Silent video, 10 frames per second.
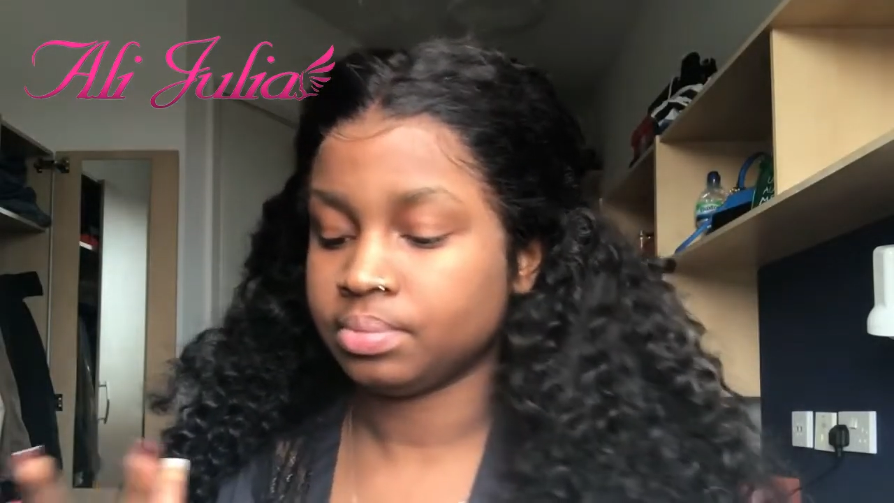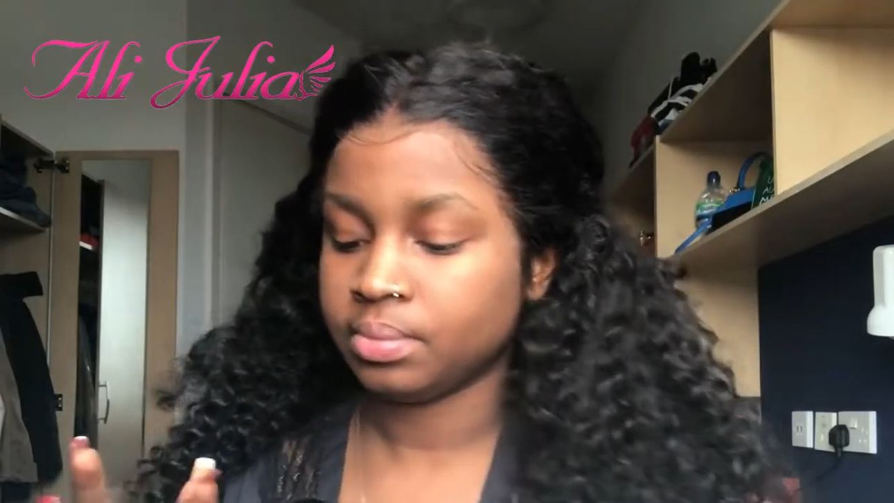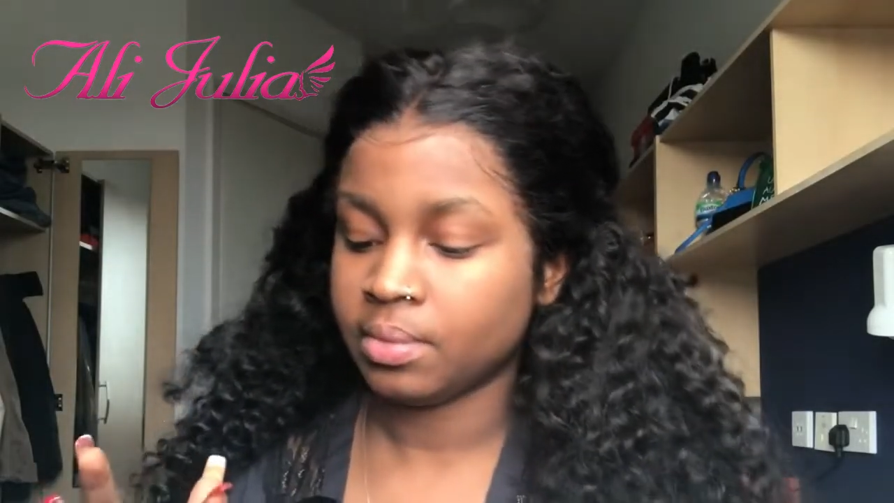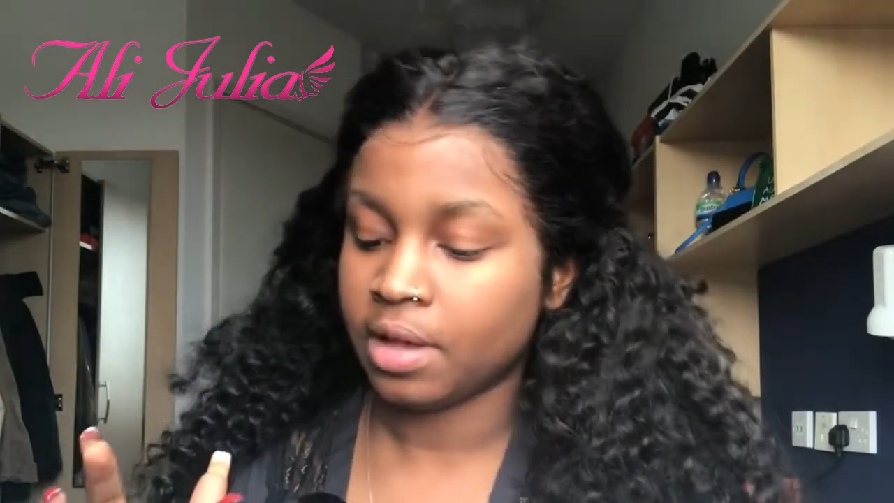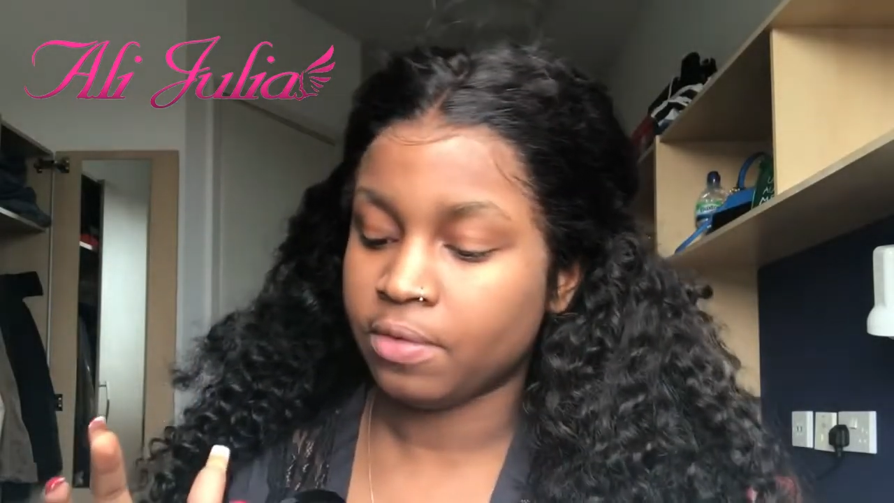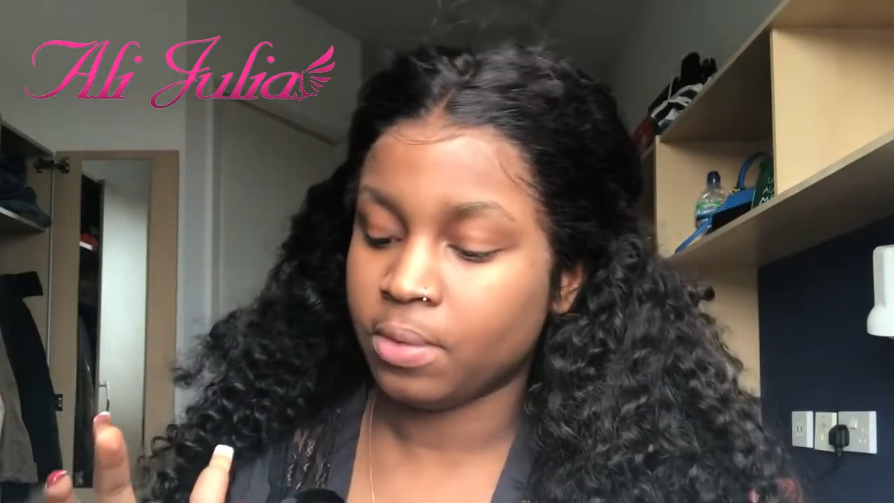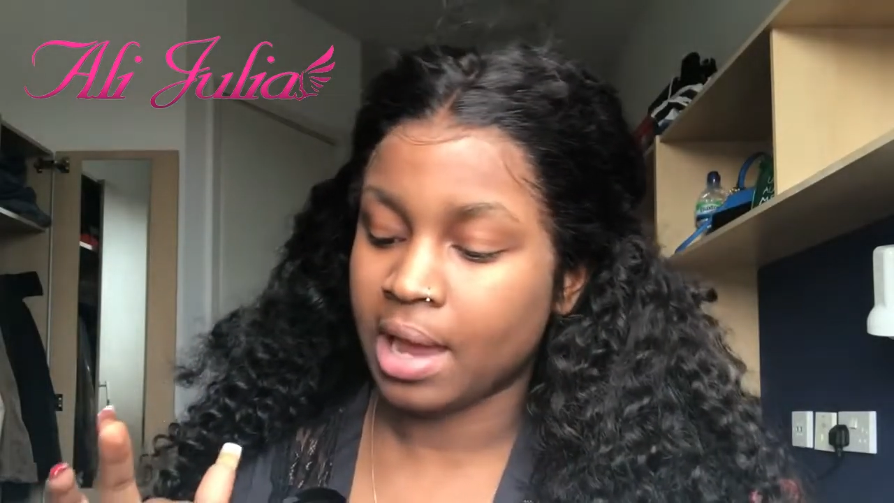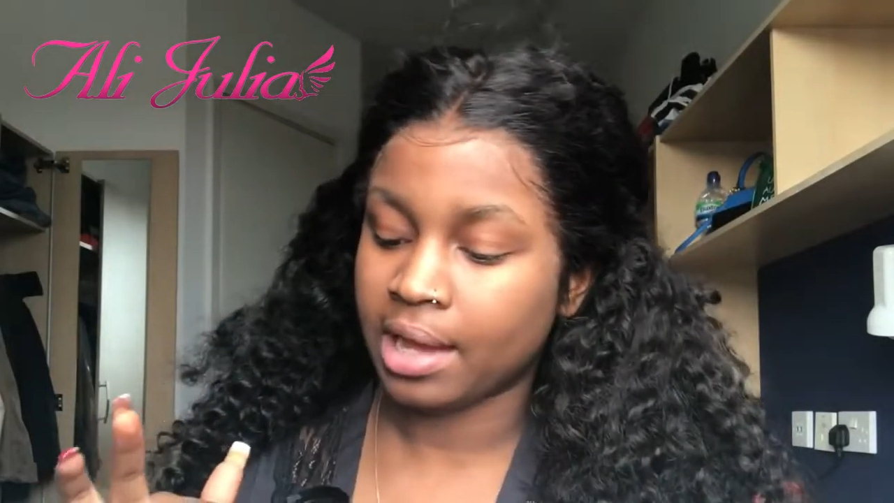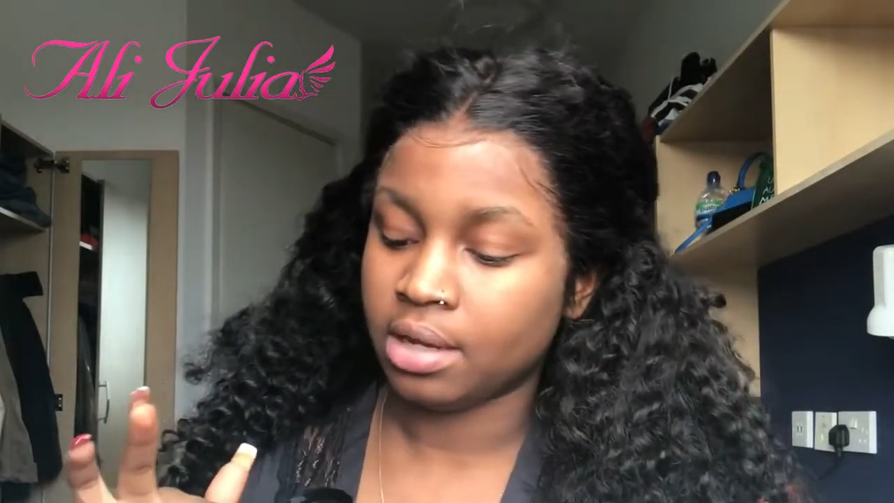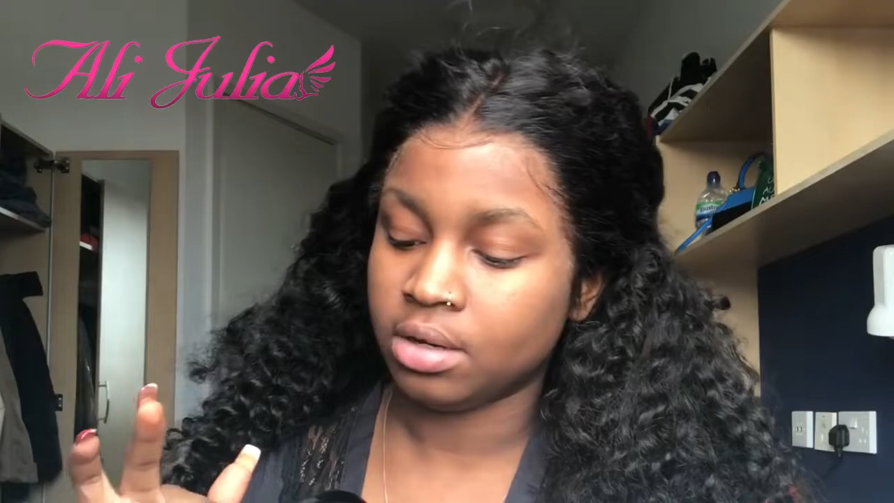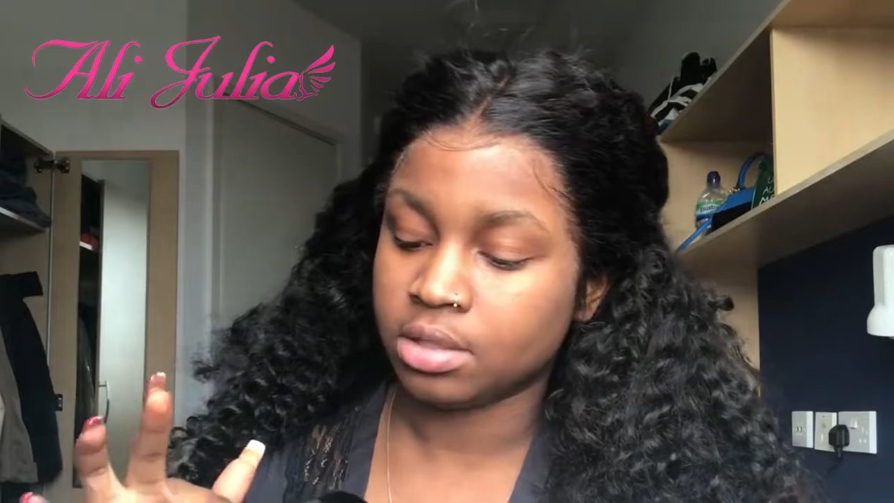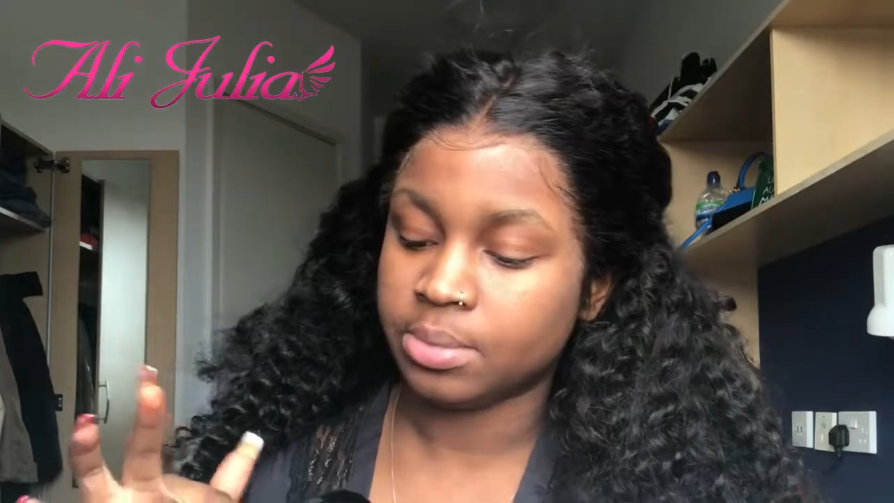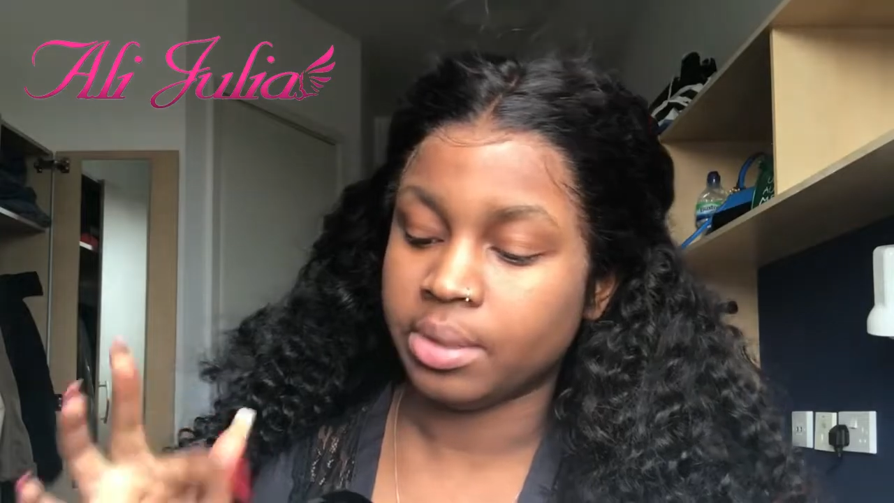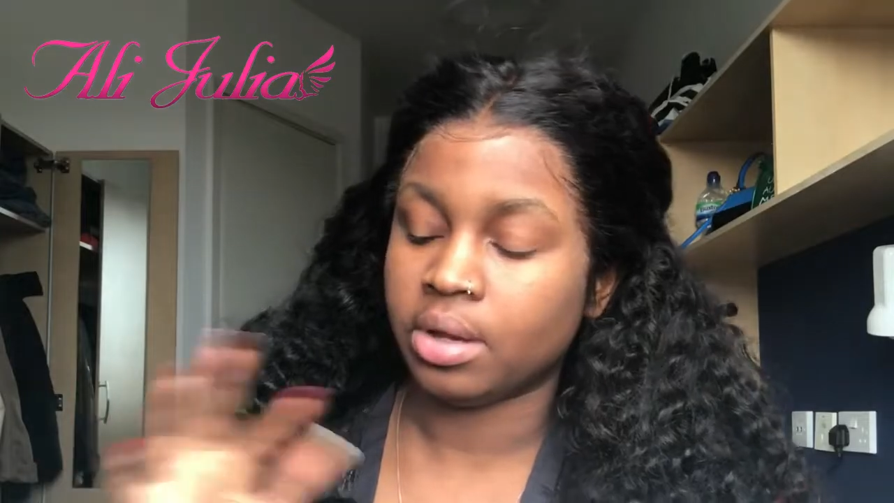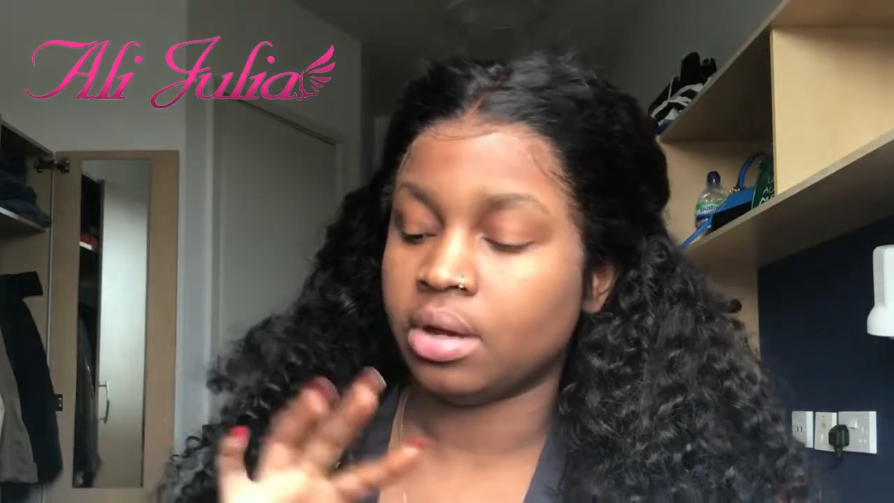I feel like it looks
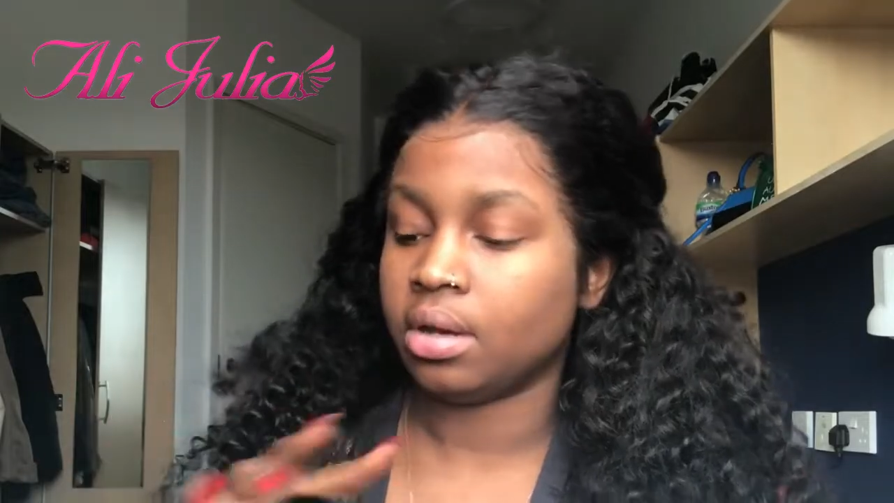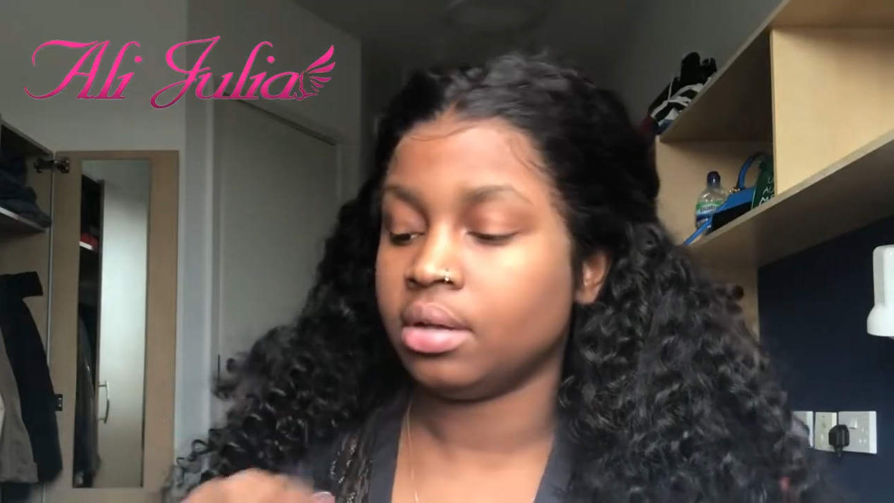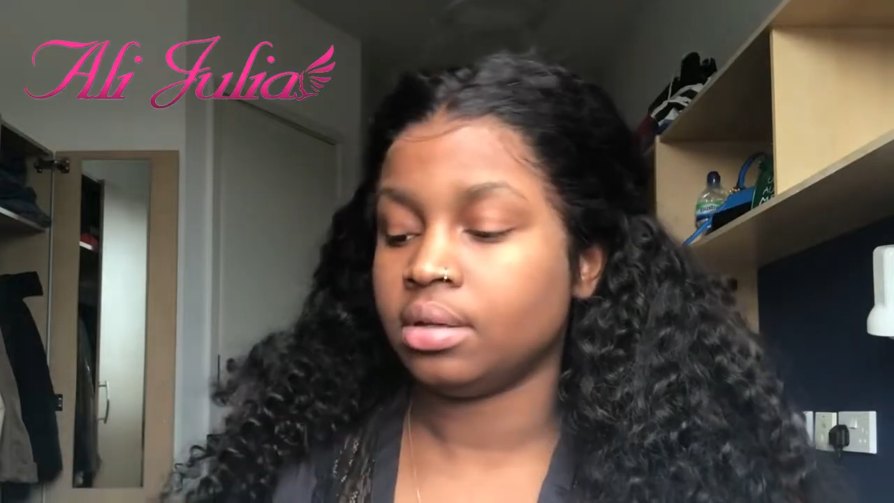better.